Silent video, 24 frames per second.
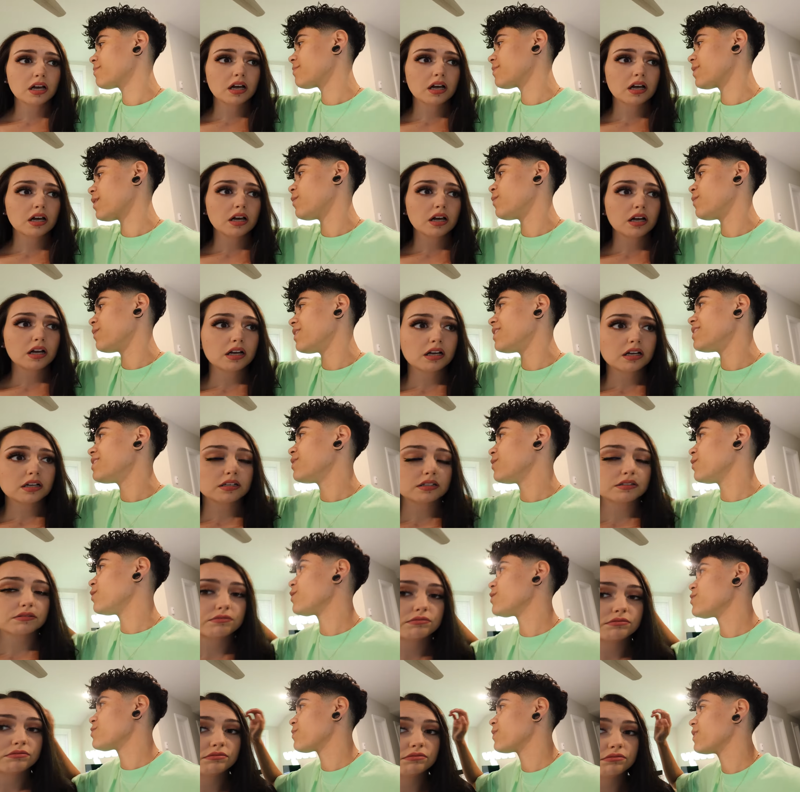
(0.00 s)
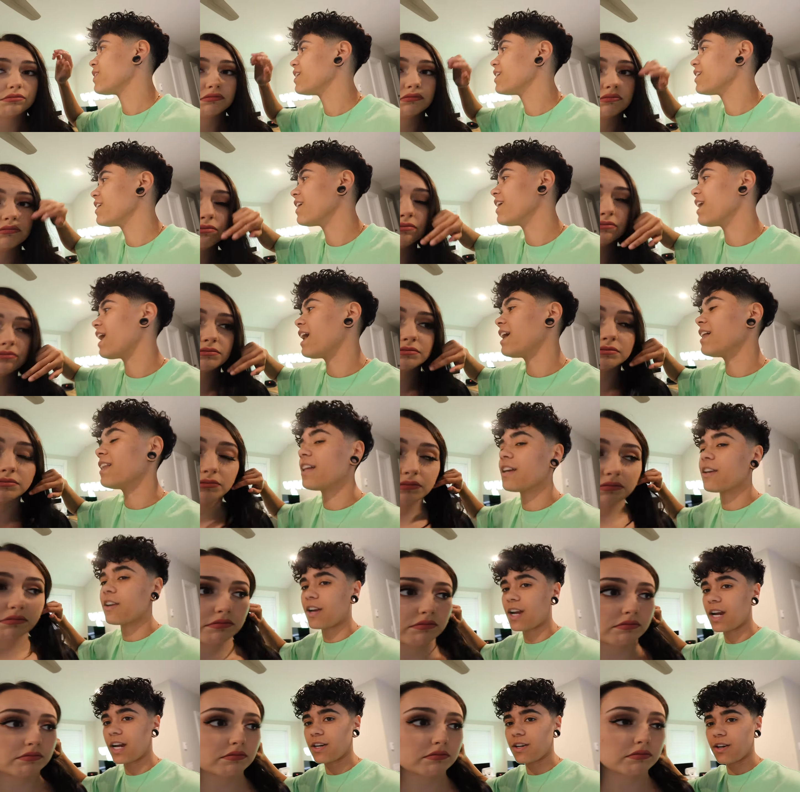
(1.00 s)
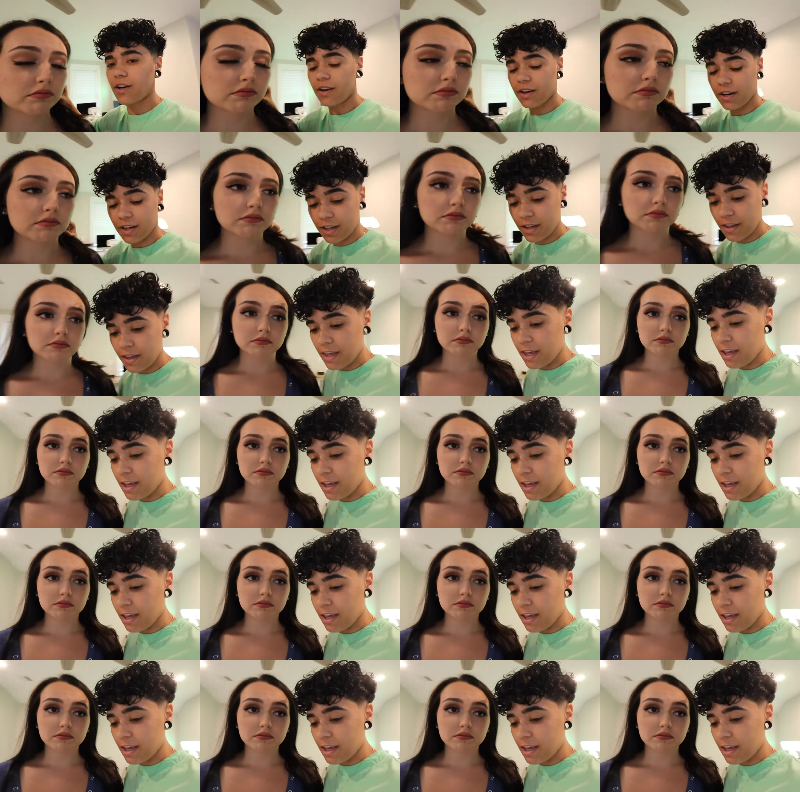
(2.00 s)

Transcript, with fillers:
Speaker 1: No, it looks really good. I like your hair dark.